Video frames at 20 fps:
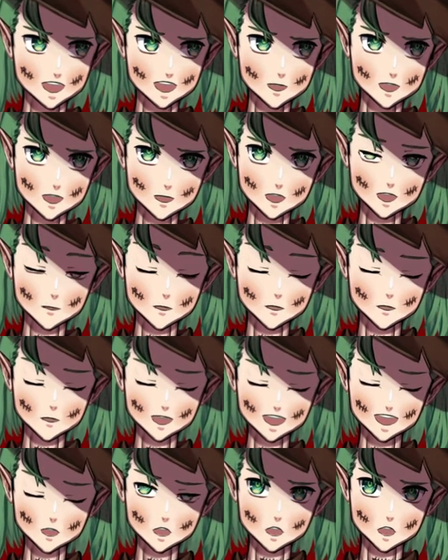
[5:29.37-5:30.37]
that fucking
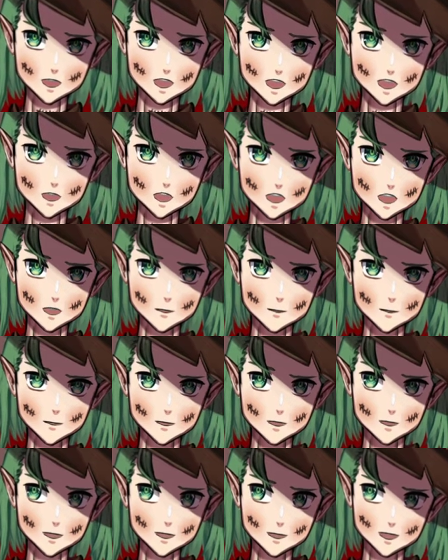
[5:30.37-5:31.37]
good.
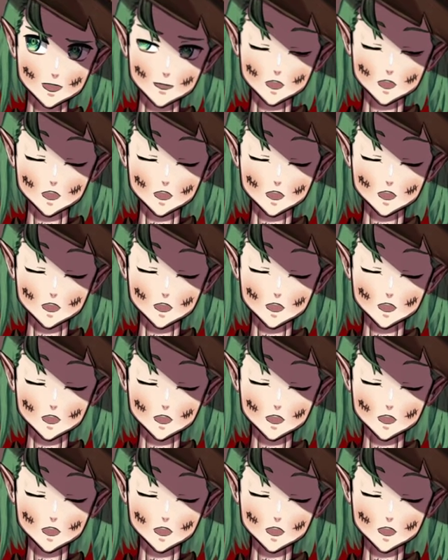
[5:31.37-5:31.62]
Like, I